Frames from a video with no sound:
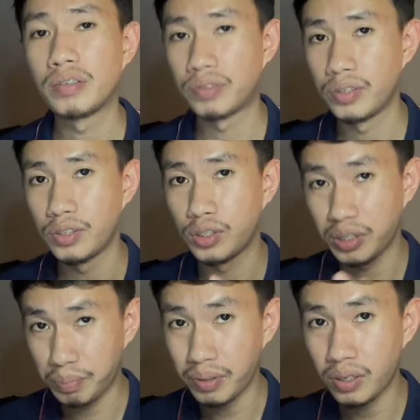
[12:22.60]
for this
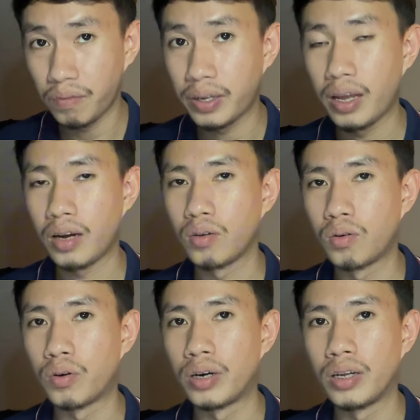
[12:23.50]
specific
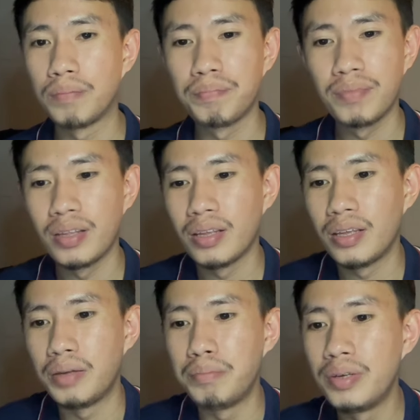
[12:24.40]
category
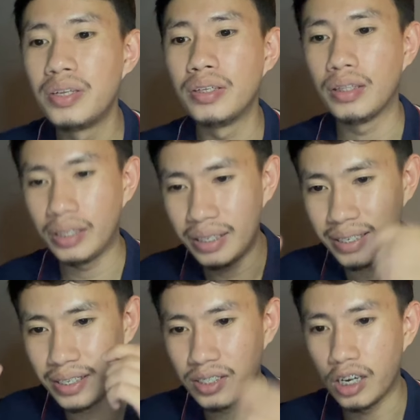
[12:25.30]
immediately
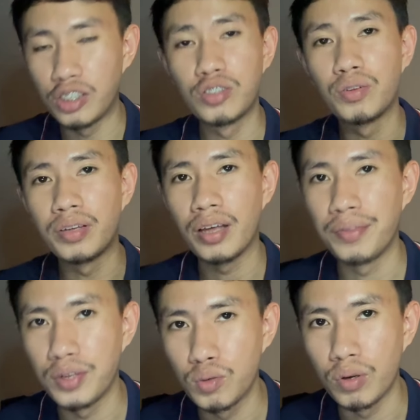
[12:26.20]
decides to get
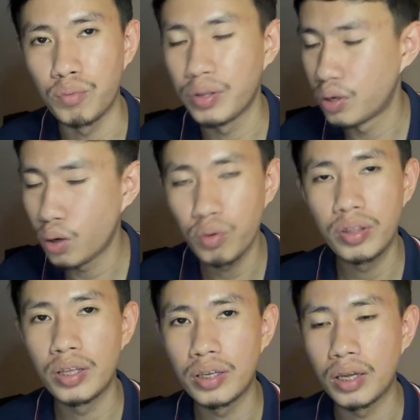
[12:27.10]
this one with no
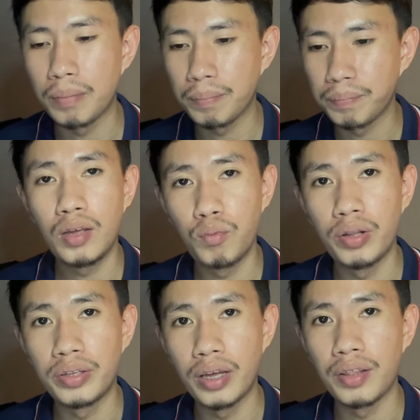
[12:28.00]
thinking. They will
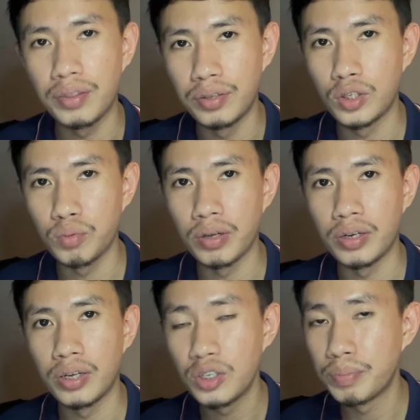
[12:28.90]
get this one.
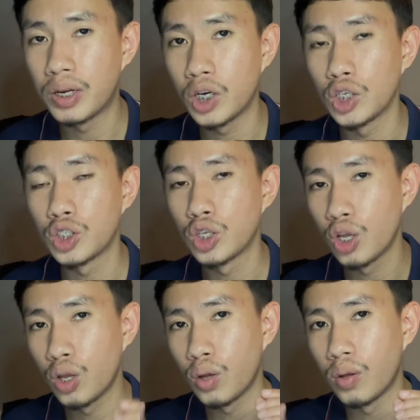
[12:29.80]
It is because
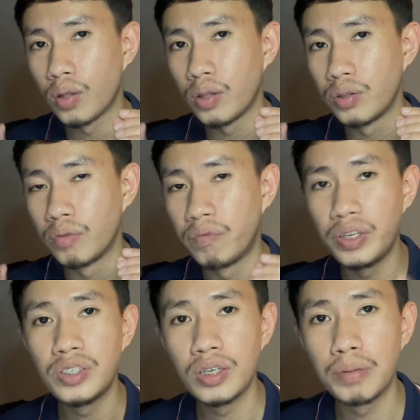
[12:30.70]
the
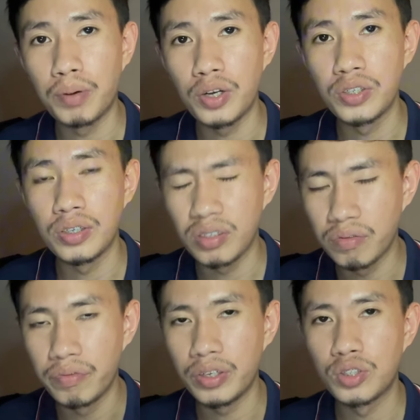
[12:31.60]
visa deposit is
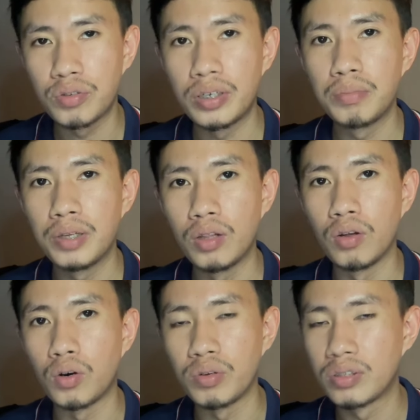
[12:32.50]
extremely
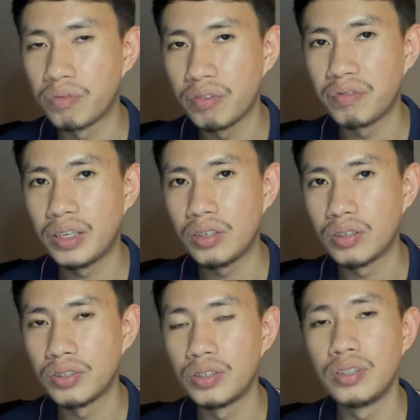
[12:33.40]
low. It's
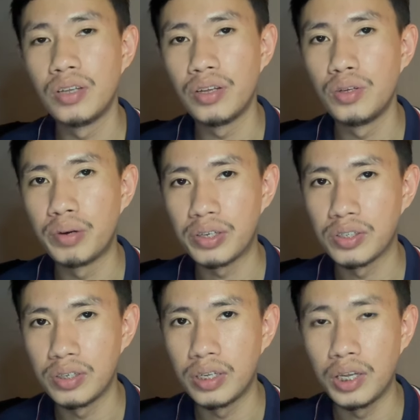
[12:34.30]
1,500
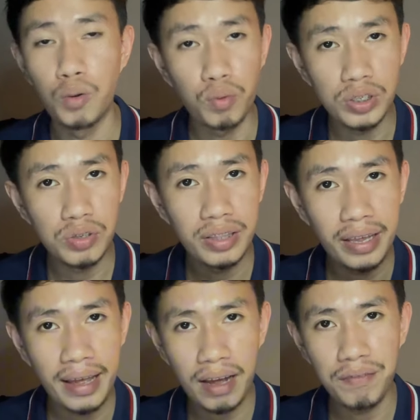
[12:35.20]
USD. And once they
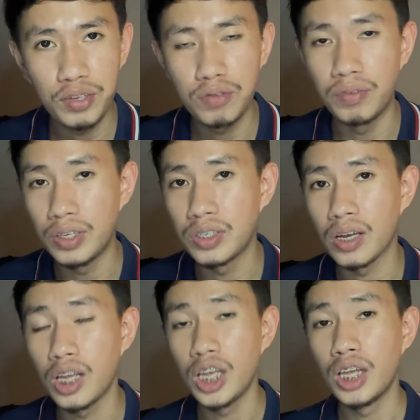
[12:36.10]
have this
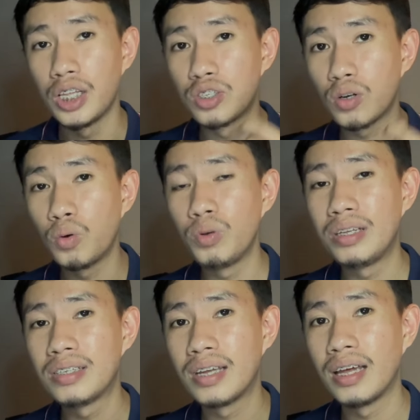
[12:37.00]
visa, it's
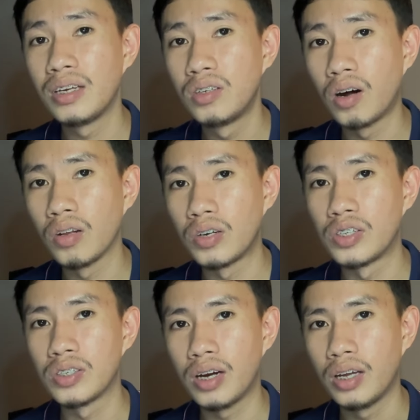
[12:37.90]
only
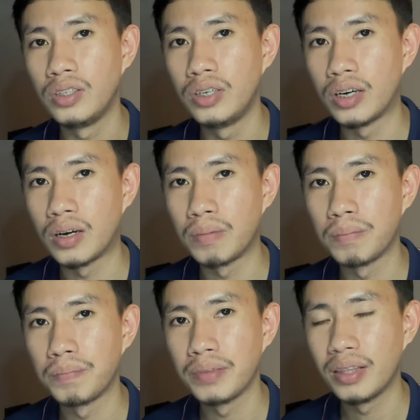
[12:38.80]
$10 a year.
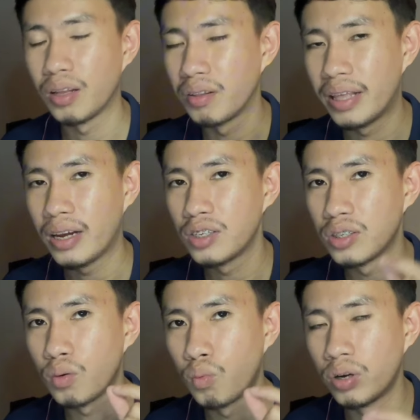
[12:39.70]
Now, that
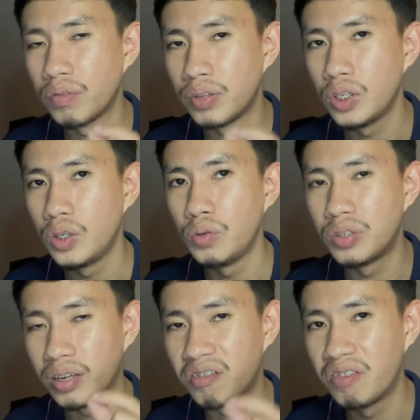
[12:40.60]
is one of the
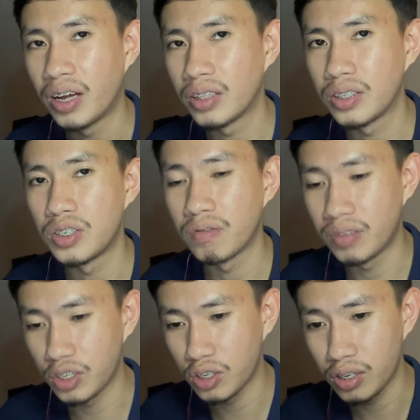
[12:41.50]
huge advantage of
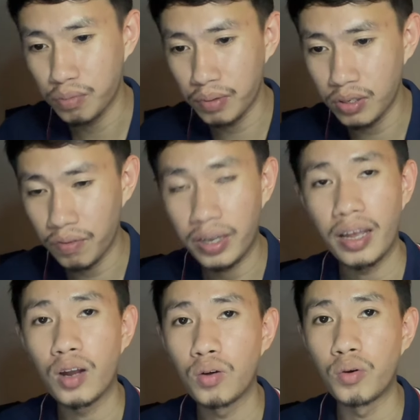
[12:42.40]
this specific
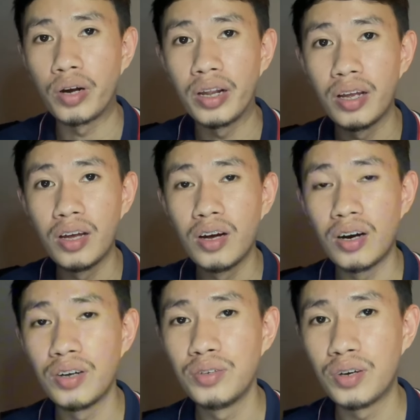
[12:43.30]
category
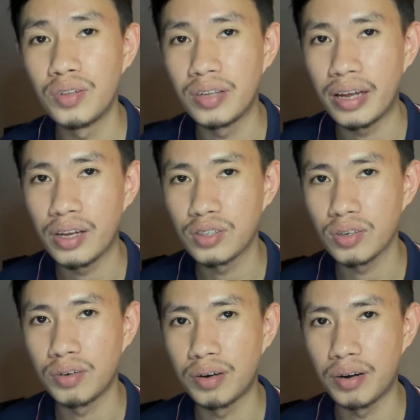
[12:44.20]
under the
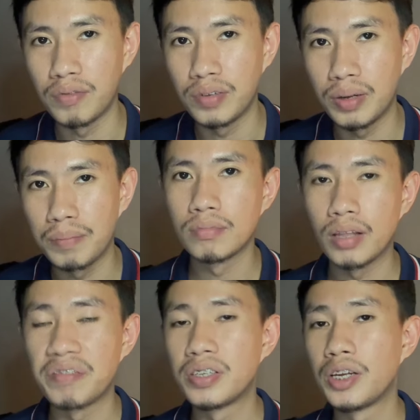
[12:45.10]
SRRV.
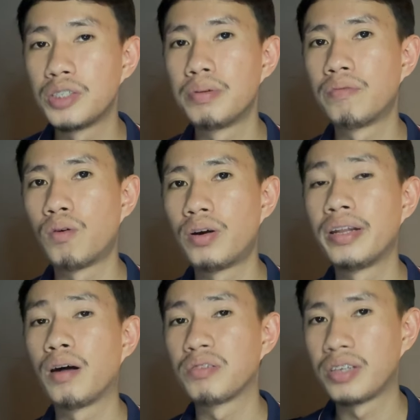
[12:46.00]
I've said this before and
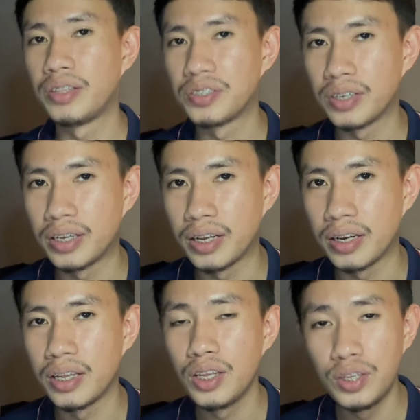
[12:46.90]
I will say this again.
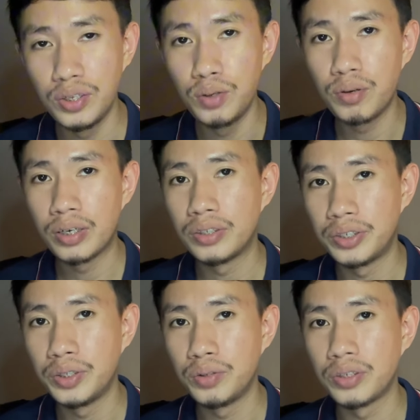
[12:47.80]
You can
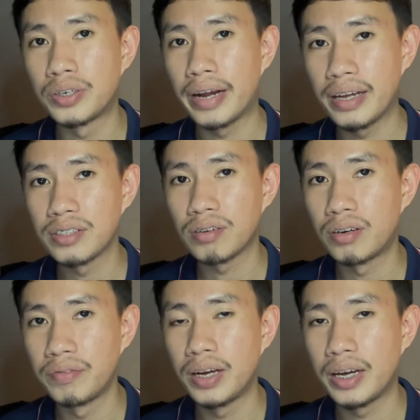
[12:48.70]
renew your
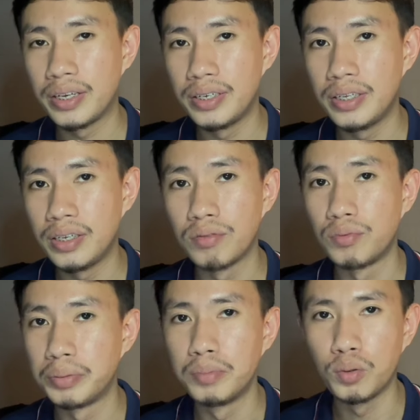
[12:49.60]
SRV ID
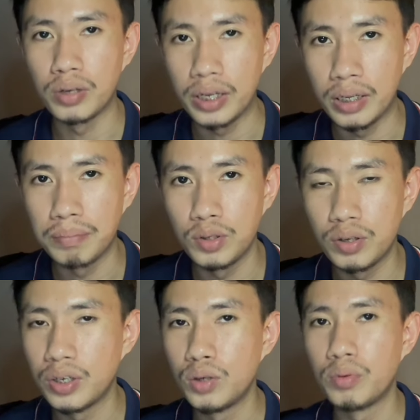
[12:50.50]
remotely. You
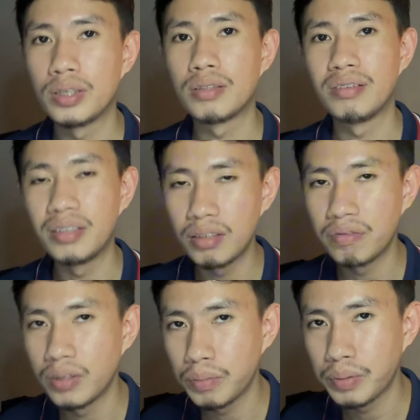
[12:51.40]
can do it in the
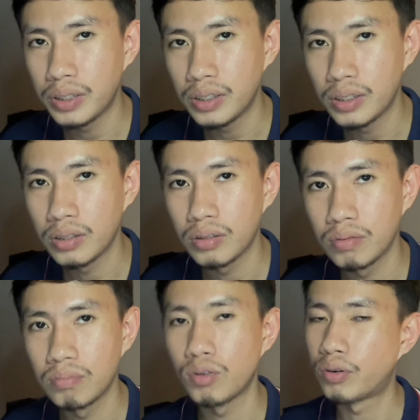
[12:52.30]
Philippines
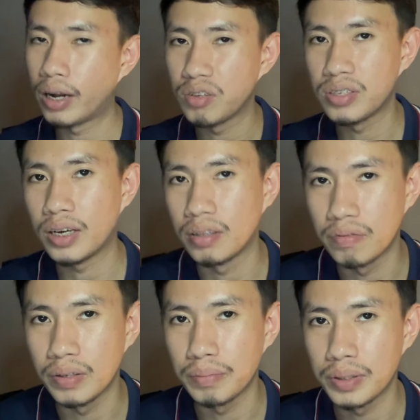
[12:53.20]
or outside the
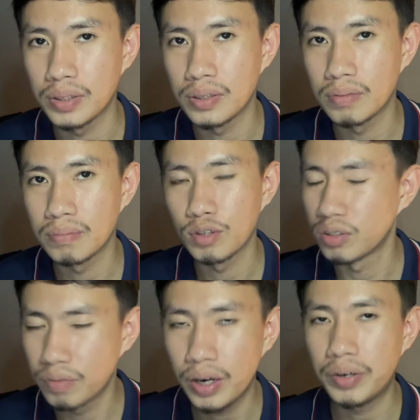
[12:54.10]
Philippines. So it's
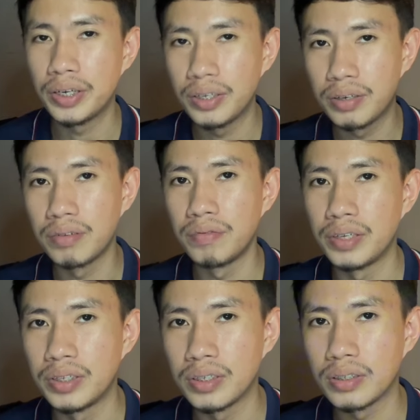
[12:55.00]
very
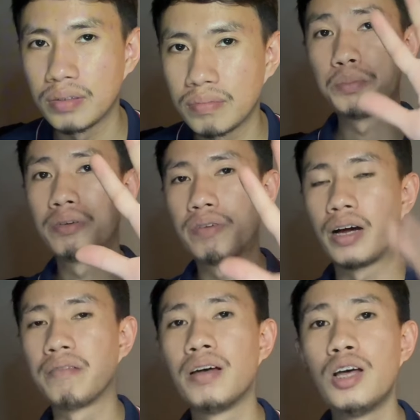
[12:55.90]
convenient. Number five,